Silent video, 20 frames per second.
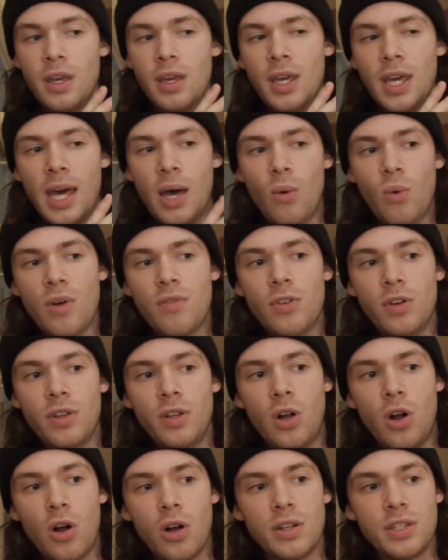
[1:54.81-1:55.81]
However, in the
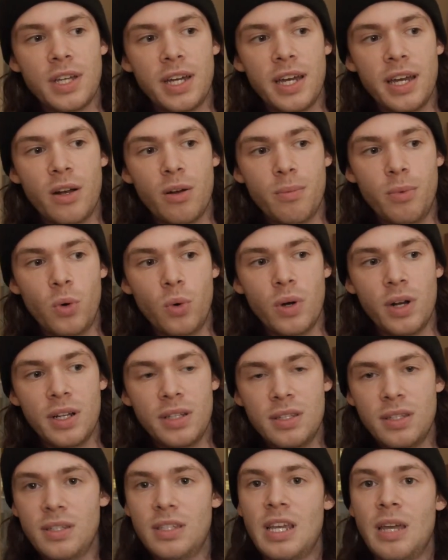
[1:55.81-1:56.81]
Karzai airport,
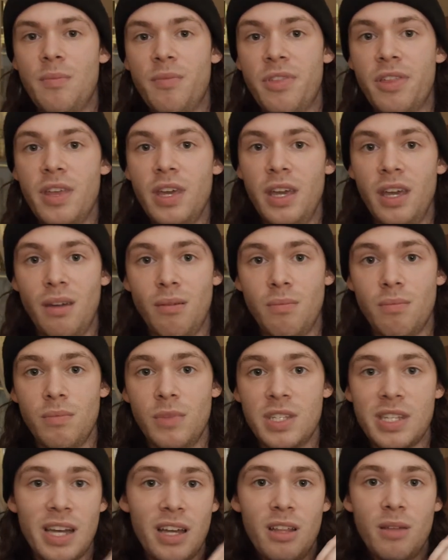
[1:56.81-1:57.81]
it's the same thing.
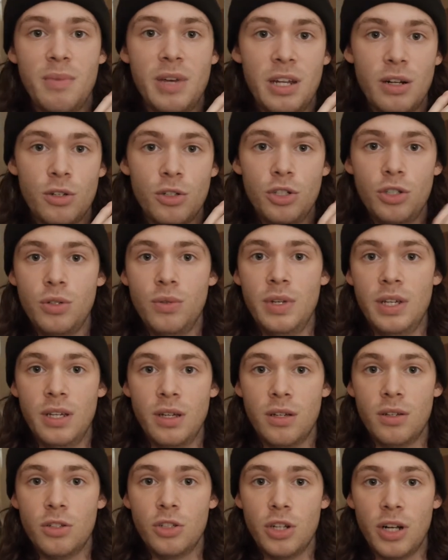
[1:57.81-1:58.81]
The Taliban are
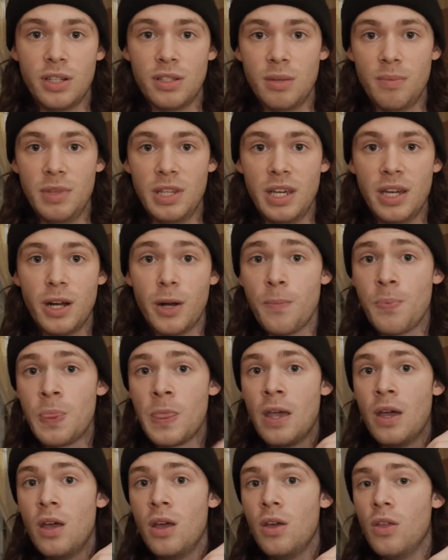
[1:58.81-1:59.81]
shooting shots up in the air.
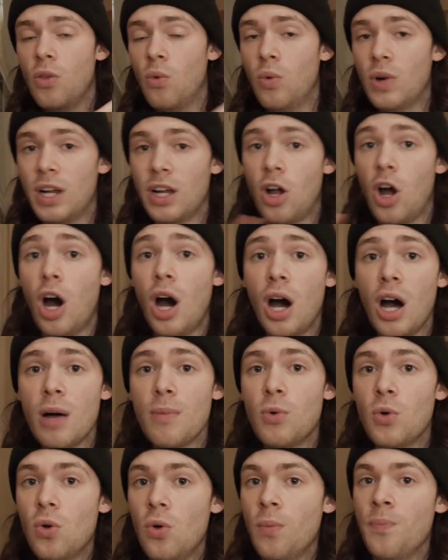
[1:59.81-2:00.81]
The one in
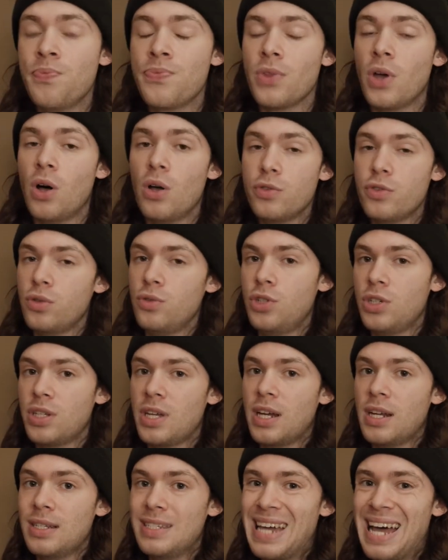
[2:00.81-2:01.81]
Kabul also just
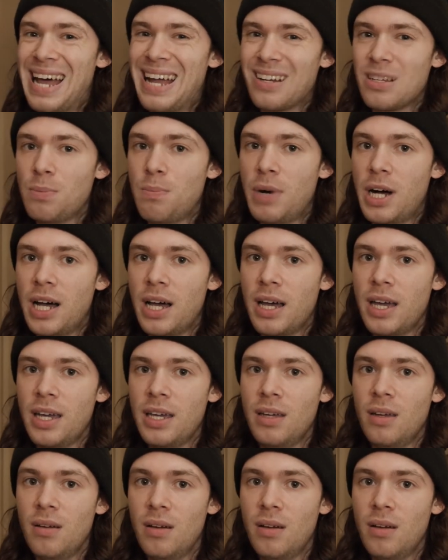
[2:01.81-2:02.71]
got attacked by